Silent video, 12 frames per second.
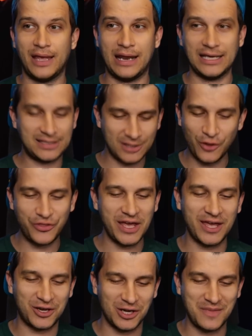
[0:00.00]
and I still
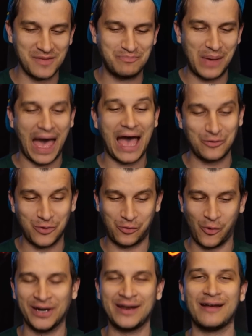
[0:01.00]
think it could have been bad
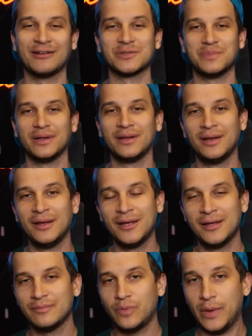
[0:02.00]
with one announcement,
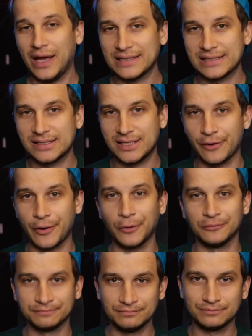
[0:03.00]
but we got
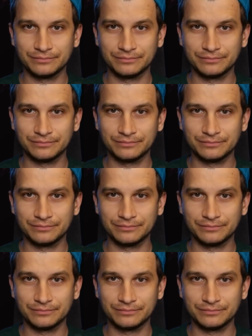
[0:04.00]
zero.